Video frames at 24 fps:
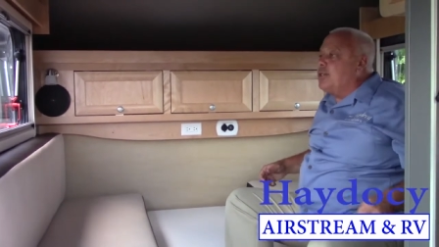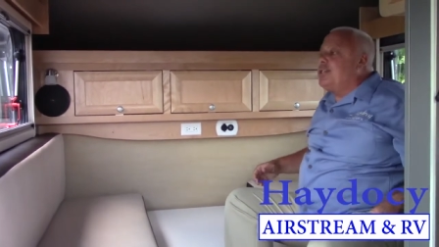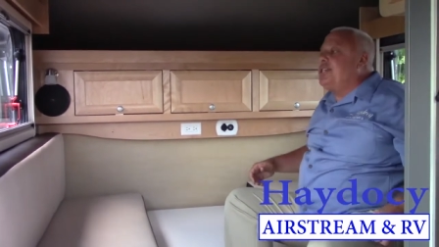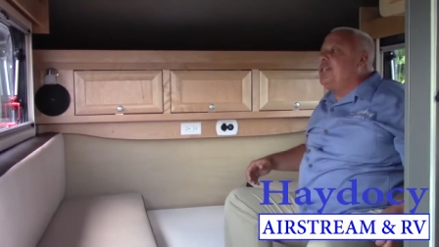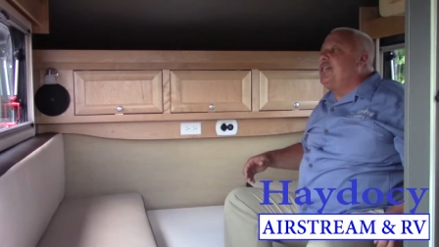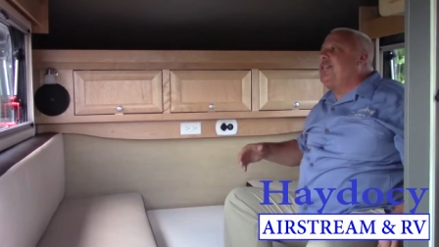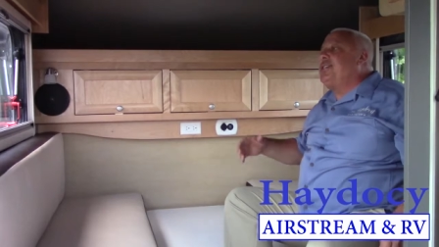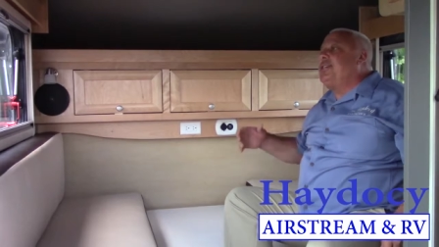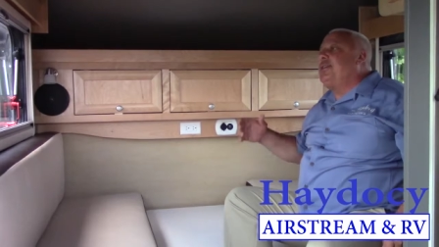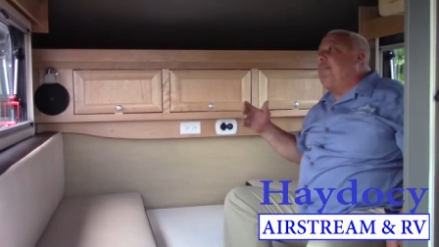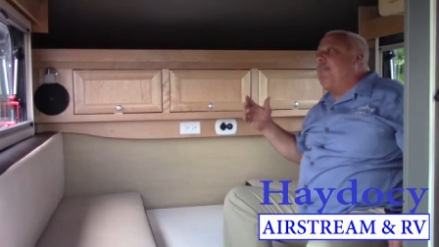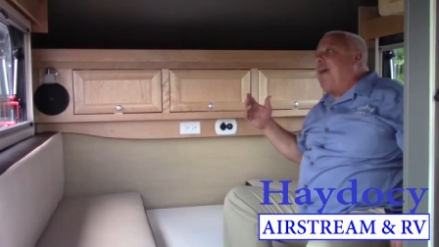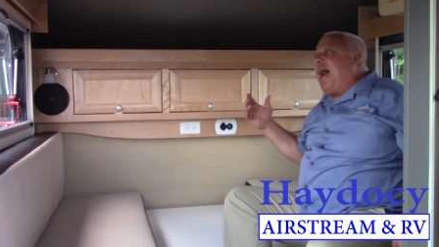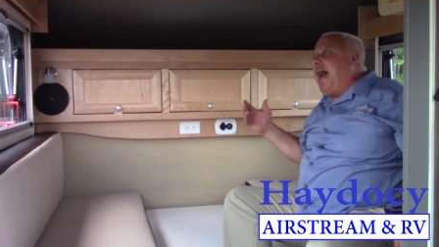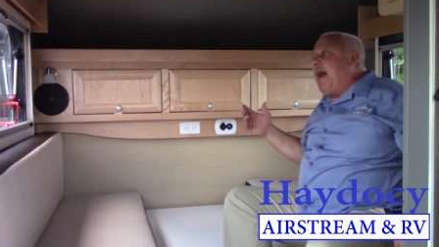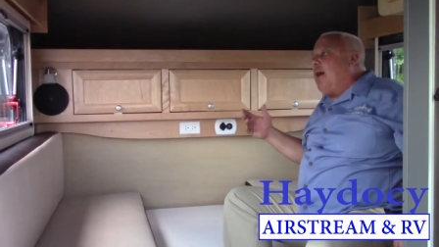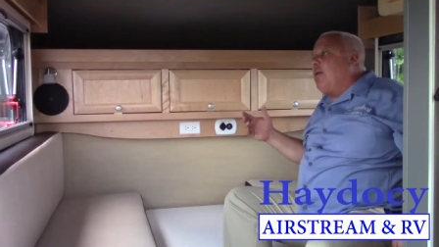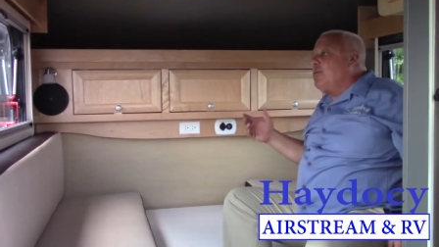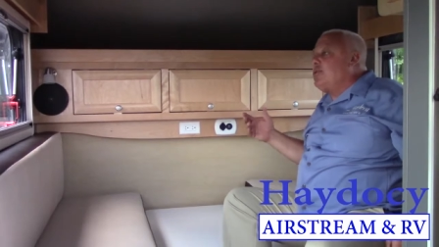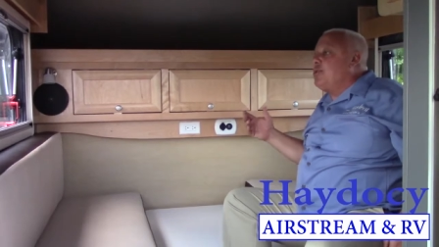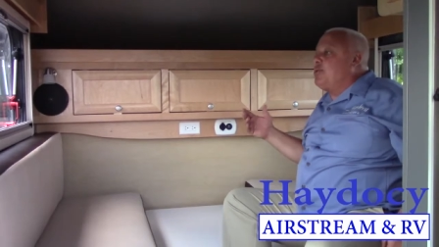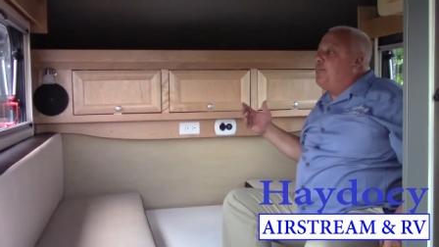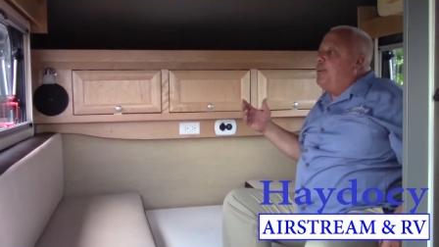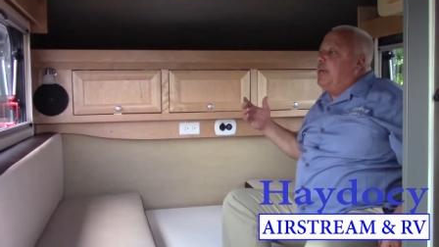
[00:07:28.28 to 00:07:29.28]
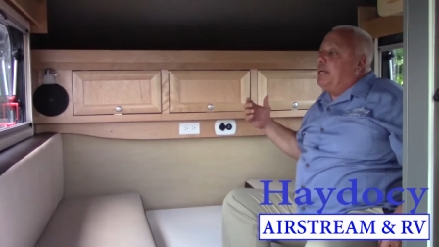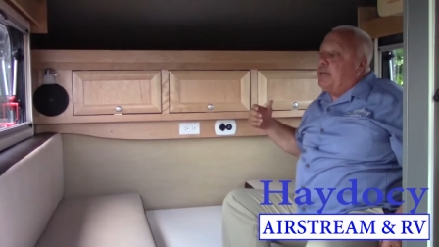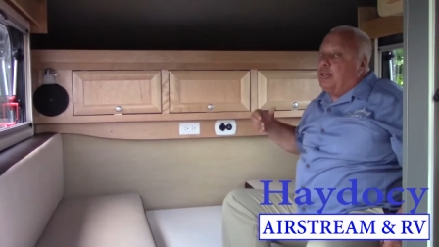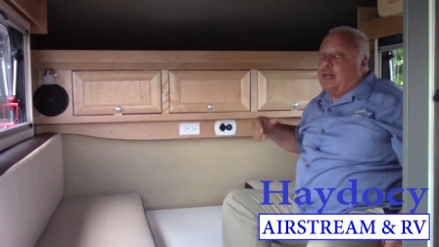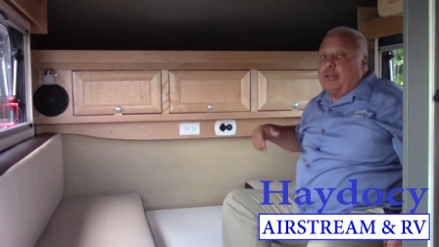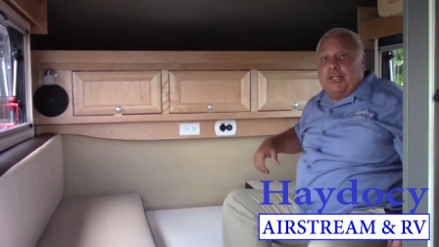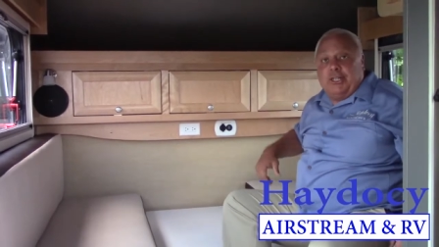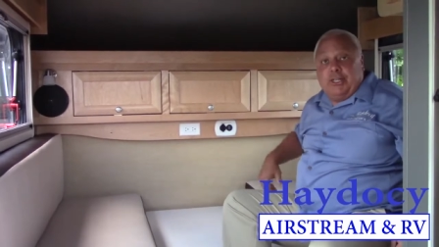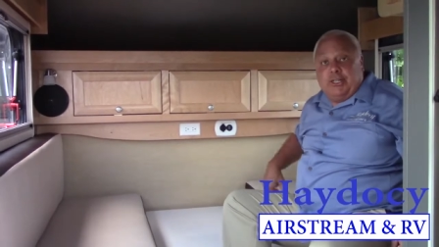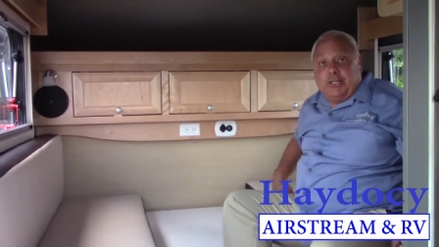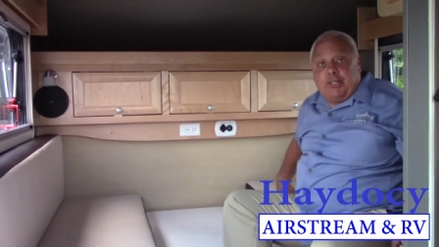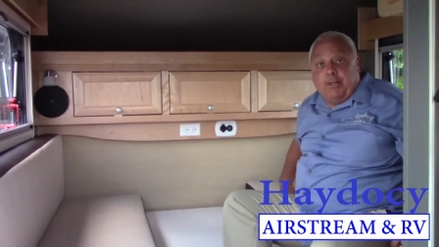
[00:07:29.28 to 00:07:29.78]
system out, speaker
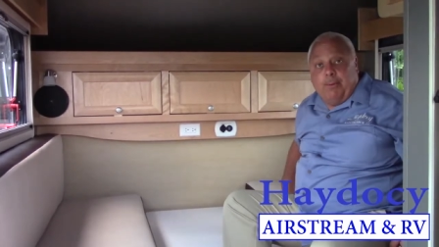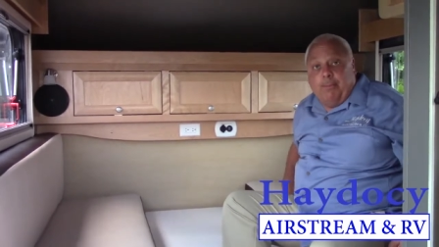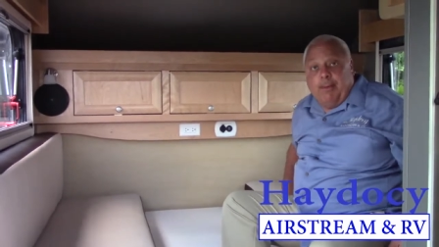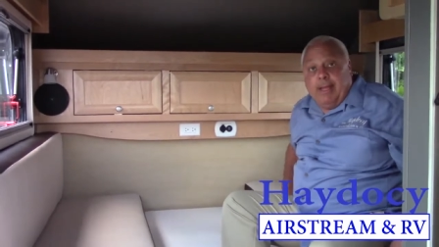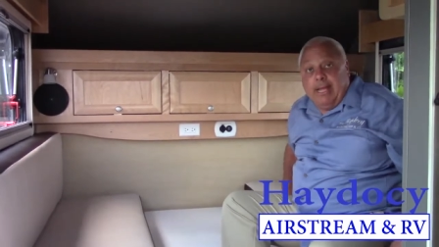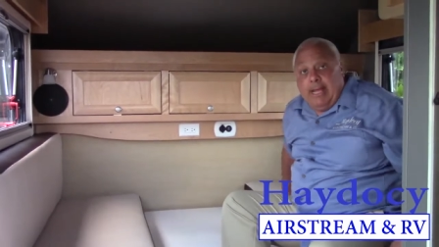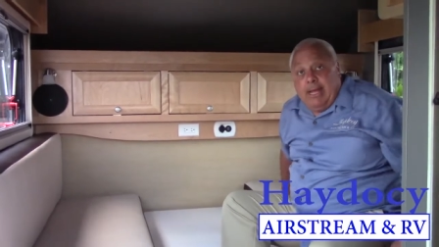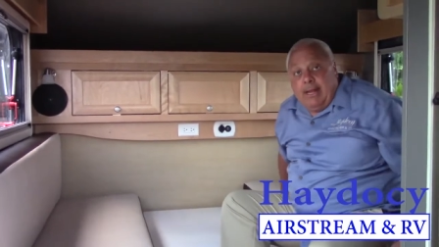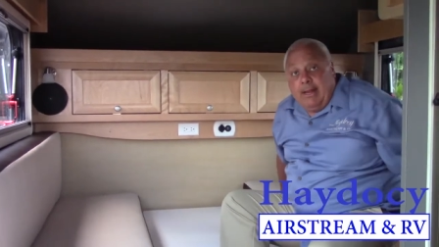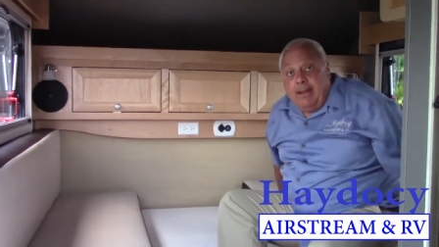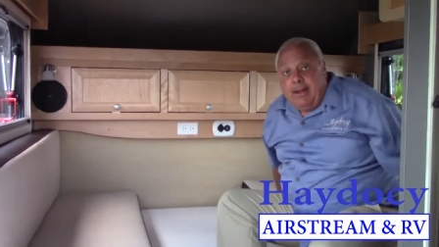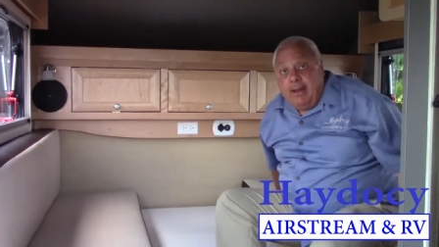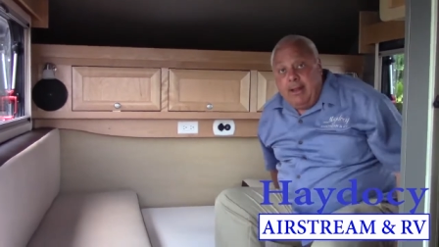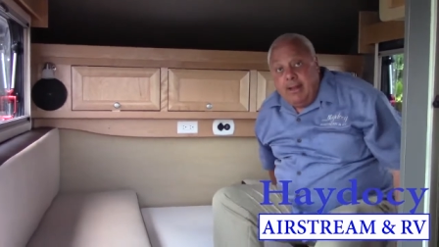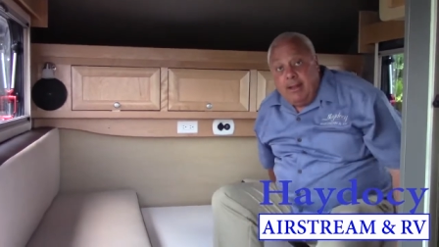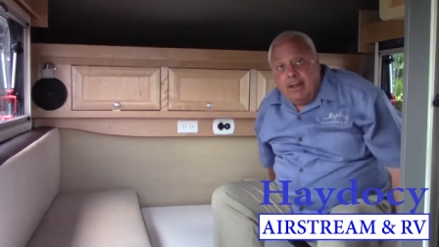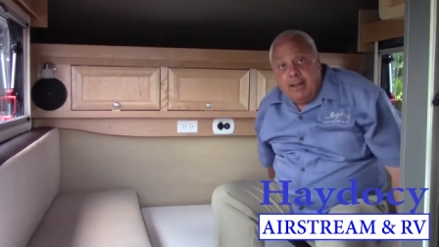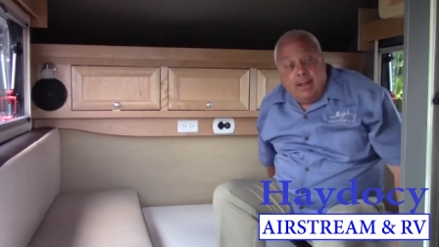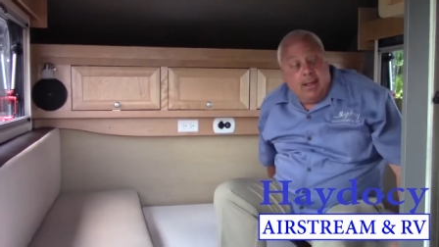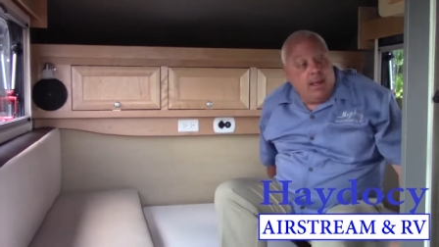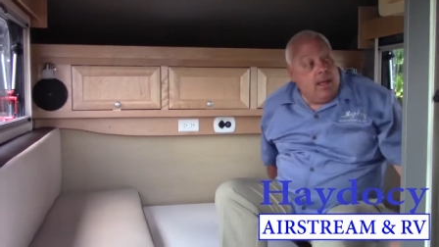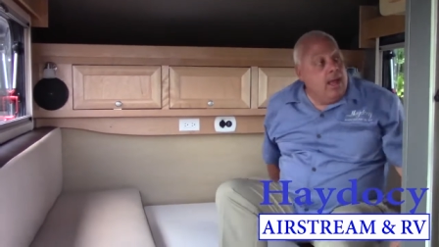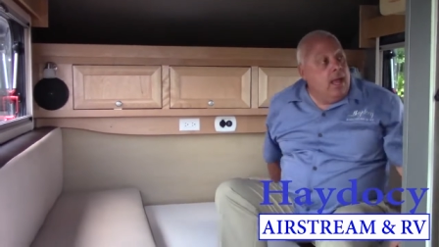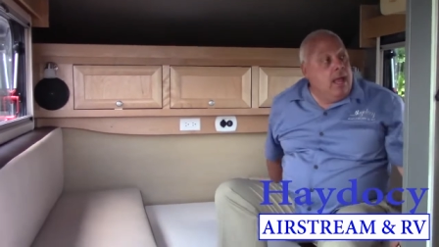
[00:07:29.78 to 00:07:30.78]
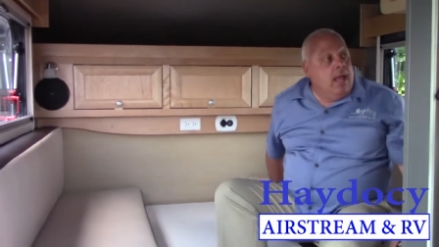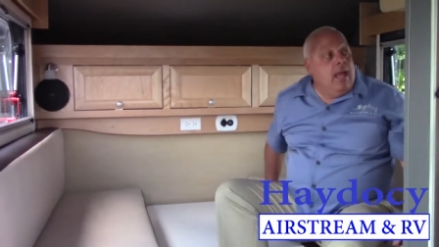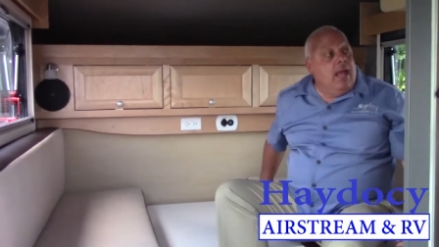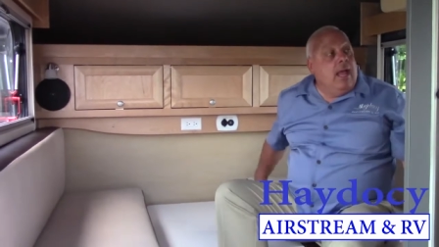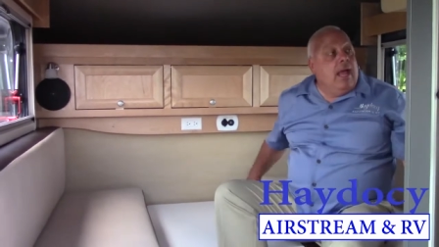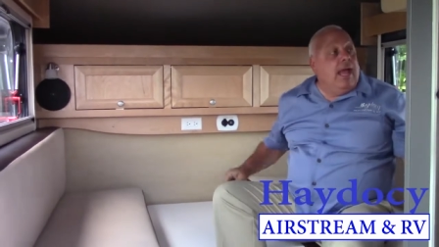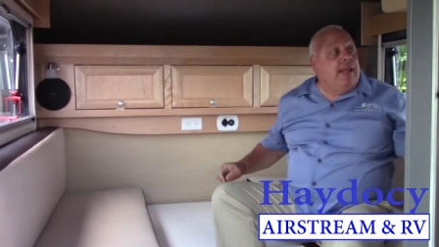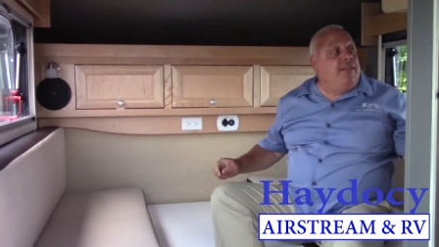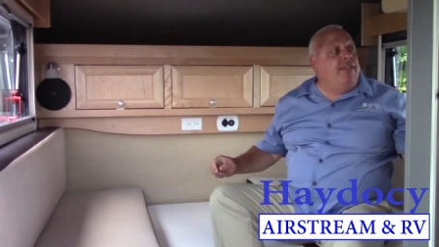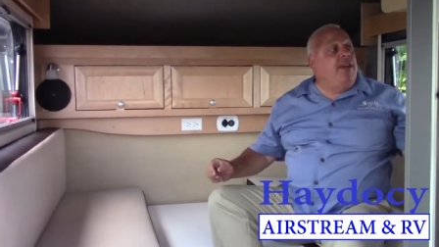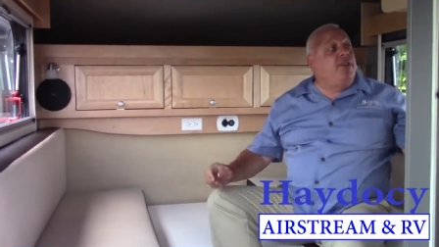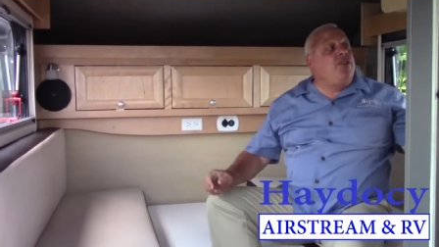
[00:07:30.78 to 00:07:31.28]
system in.
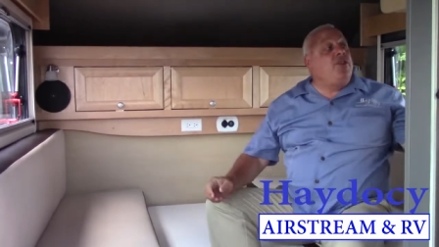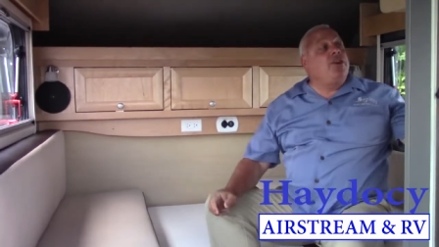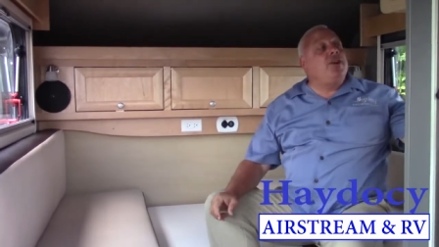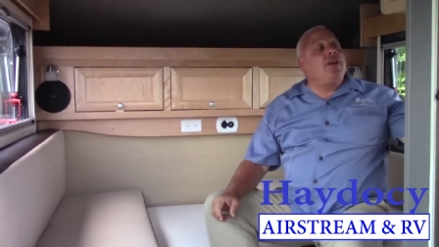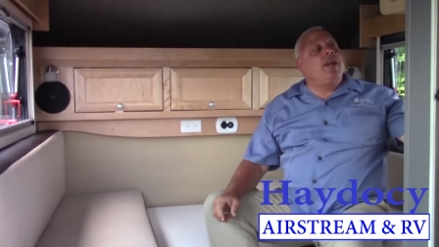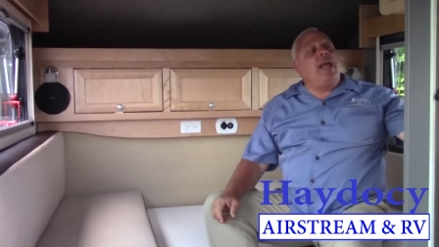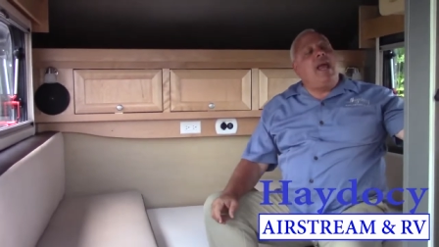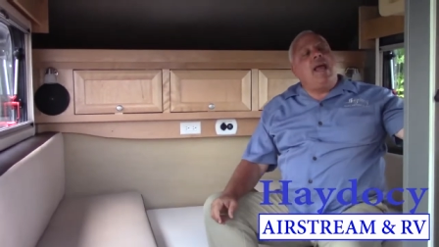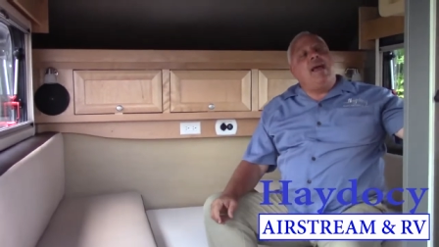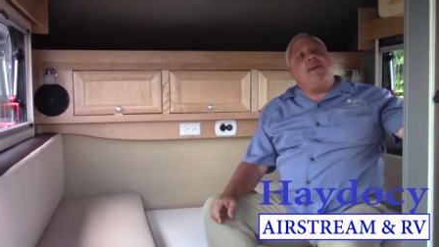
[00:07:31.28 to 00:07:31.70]
And then you're going to